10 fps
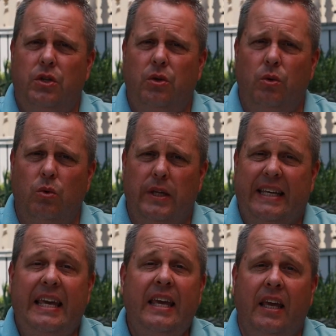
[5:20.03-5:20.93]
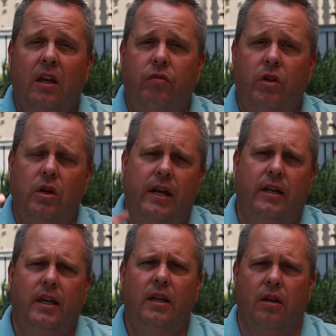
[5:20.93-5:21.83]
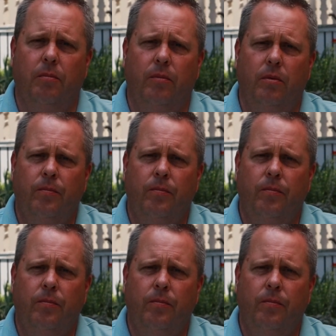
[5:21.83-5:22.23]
to the king of the United Kingdom.